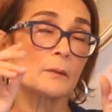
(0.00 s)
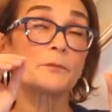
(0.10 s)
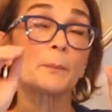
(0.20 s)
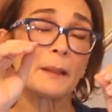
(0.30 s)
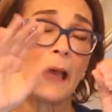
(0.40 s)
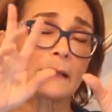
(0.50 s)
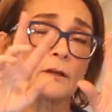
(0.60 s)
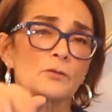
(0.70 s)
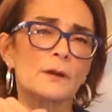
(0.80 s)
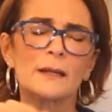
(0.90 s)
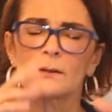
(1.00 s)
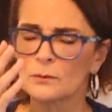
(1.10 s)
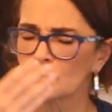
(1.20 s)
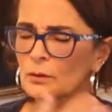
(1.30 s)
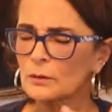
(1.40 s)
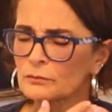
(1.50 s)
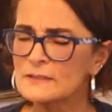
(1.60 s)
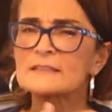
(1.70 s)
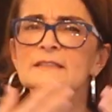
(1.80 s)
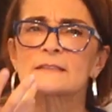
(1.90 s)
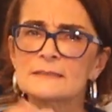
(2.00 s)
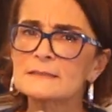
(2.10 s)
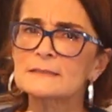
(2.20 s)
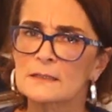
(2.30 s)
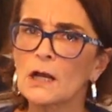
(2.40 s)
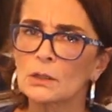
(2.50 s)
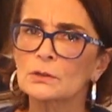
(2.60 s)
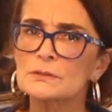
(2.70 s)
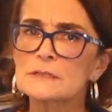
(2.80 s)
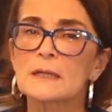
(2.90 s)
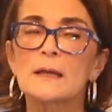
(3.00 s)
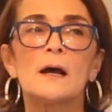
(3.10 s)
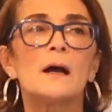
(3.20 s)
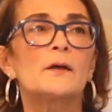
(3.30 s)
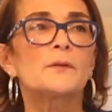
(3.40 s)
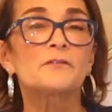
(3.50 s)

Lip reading: the black and gray resistance colors, the